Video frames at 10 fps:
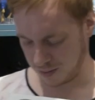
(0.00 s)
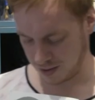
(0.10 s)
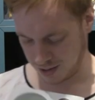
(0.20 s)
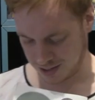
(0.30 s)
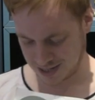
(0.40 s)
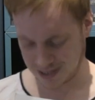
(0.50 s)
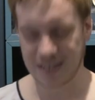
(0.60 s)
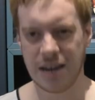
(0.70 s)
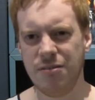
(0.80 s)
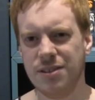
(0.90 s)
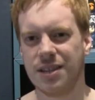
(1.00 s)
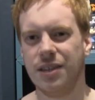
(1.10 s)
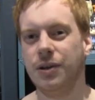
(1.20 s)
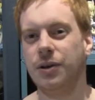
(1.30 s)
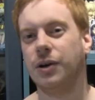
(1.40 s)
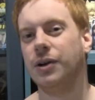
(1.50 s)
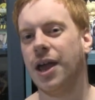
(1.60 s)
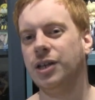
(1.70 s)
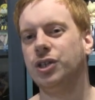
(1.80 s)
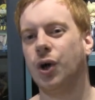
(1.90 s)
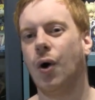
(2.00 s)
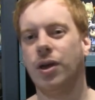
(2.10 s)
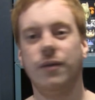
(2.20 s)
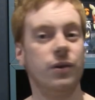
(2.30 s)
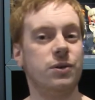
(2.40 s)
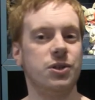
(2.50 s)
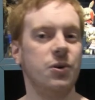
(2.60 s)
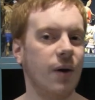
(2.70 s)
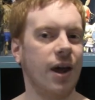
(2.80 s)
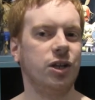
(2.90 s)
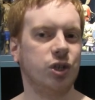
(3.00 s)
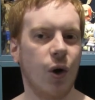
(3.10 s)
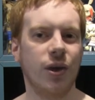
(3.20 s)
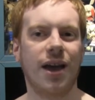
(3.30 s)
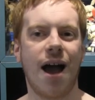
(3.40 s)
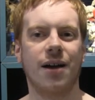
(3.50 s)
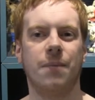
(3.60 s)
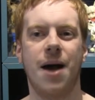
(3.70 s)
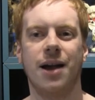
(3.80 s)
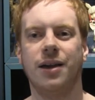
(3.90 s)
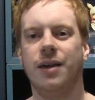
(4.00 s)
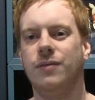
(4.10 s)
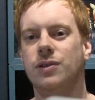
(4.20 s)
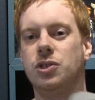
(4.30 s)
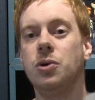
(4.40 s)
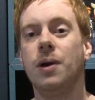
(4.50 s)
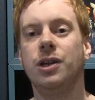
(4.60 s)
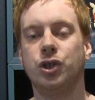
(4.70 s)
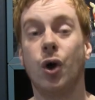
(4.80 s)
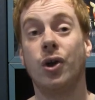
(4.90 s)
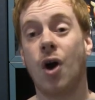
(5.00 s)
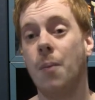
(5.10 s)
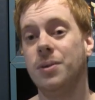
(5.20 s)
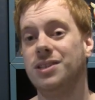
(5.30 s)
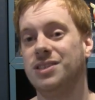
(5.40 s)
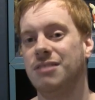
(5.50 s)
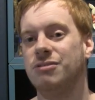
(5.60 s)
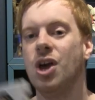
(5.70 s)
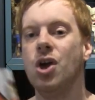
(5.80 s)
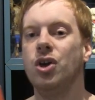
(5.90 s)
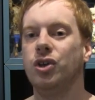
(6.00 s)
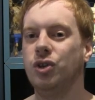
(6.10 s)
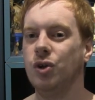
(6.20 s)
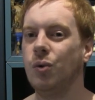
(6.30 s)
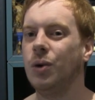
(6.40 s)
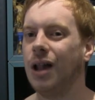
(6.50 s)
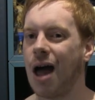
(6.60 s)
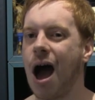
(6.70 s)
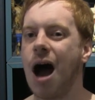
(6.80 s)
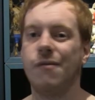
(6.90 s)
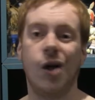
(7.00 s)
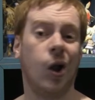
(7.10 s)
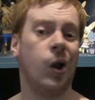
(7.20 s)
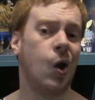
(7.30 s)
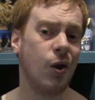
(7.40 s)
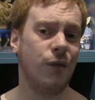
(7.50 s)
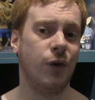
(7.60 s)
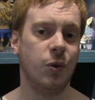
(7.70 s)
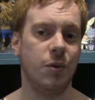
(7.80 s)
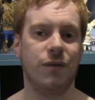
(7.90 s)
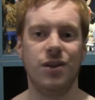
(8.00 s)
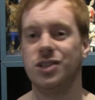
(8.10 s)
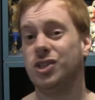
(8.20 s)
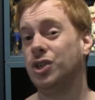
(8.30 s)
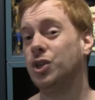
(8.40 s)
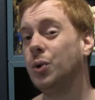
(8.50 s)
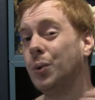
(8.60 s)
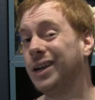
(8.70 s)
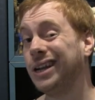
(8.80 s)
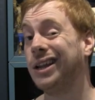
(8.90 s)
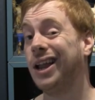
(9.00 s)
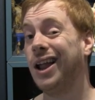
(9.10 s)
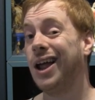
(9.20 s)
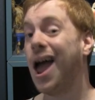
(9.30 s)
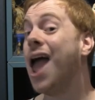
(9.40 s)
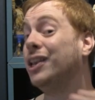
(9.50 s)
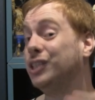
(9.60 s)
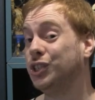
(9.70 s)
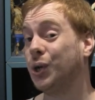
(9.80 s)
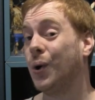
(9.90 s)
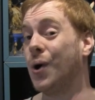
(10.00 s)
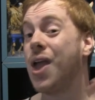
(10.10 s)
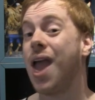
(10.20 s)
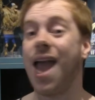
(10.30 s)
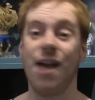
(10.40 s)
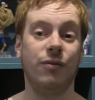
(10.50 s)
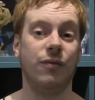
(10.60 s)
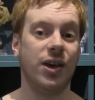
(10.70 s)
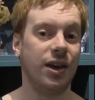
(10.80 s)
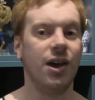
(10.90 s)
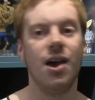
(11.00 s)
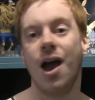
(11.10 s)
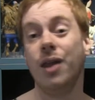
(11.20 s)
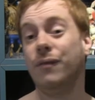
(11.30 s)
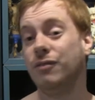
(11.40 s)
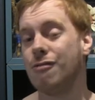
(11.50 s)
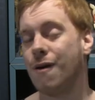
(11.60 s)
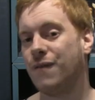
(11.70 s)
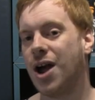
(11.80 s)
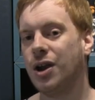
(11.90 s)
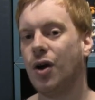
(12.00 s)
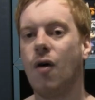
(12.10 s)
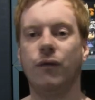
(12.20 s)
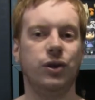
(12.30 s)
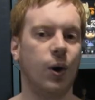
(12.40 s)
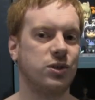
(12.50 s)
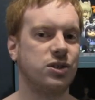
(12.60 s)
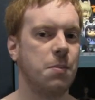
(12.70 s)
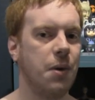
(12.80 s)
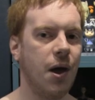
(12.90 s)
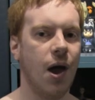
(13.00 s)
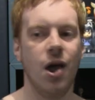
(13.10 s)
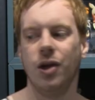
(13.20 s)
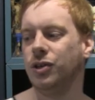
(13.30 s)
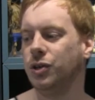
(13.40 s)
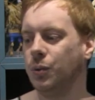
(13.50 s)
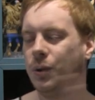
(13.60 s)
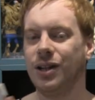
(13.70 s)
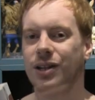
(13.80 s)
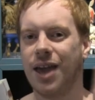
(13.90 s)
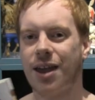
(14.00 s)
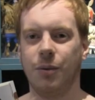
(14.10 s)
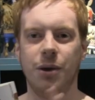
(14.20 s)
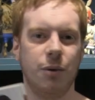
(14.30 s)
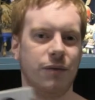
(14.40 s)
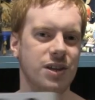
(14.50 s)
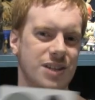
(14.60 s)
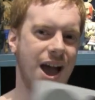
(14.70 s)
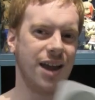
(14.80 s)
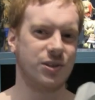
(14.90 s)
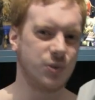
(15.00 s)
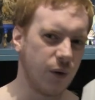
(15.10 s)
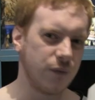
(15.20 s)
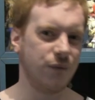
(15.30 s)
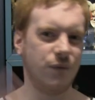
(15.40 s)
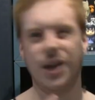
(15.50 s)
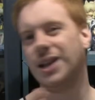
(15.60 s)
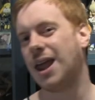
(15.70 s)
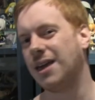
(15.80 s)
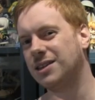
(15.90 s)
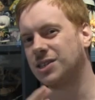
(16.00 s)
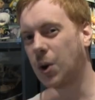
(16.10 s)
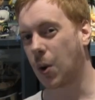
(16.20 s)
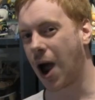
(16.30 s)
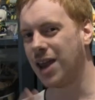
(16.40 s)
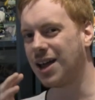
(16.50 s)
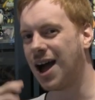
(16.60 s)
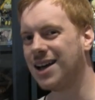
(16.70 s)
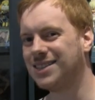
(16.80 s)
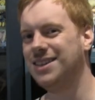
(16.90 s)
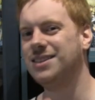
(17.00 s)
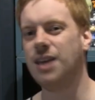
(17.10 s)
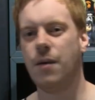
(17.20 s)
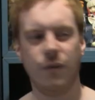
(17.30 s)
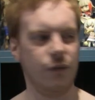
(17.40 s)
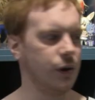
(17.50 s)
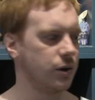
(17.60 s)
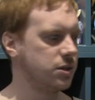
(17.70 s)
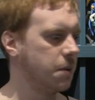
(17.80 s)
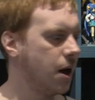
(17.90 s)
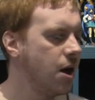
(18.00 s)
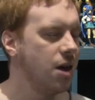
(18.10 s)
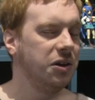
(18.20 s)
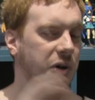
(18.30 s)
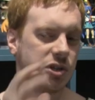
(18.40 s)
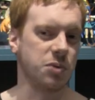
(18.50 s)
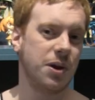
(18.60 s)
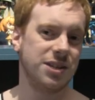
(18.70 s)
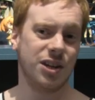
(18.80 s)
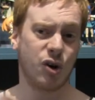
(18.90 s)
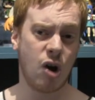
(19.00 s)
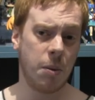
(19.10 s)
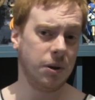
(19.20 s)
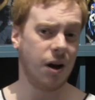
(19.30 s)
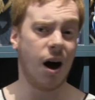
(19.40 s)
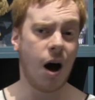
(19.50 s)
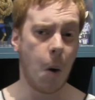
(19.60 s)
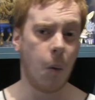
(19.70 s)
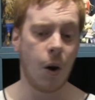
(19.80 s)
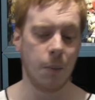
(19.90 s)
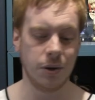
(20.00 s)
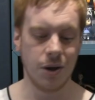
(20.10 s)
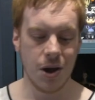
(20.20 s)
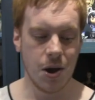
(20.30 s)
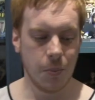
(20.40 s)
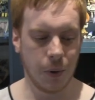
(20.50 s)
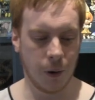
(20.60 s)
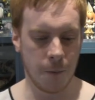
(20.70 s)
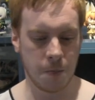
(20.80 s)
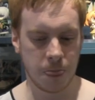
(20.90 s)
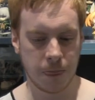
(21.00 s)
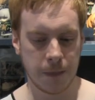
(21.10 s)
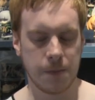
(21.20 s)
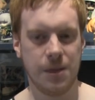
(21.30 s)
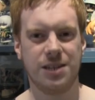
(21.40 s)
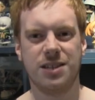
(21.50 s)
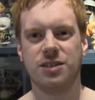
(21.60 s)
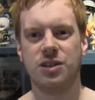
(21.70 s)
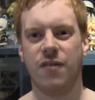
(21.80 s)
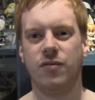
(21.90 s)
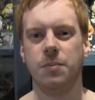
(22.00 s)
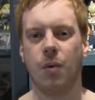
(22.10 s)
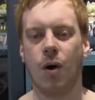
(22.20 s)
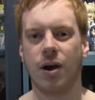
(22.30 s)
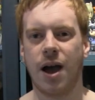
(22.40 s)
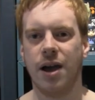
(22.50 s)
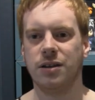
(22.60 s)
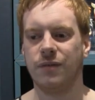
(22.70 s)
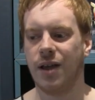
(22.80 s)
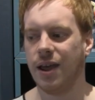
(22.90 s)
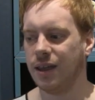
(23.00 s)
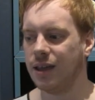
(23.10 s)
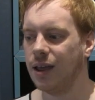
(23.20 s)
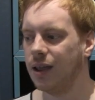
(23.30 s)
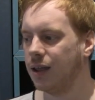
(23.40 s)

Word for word: it's a series that you're gonna enjoy. If you do enjoy gag manga, if you do enjoy comedy series, you will have a lot of fun with this. You will enjoy everything, and if you're a fan of Yotsuba, you will get away with this. I don't feel like it's quite as in depth with Yotsuba. Yotsuba is incredibly heartwarming, but this is definitely more kind of like,